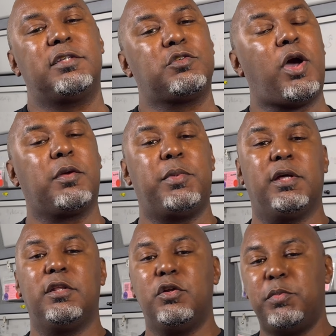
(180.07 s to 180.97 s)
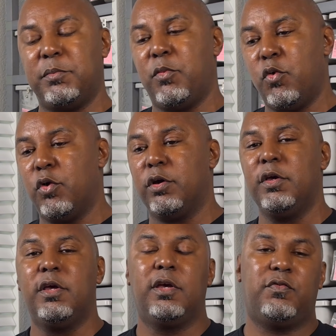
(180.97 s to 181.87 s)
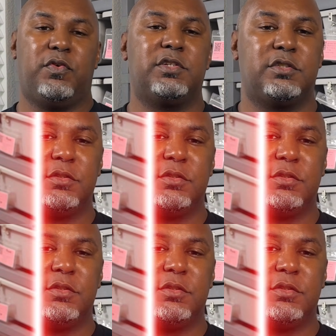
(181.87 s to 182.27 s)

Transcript: so I can be a little bit more efficient.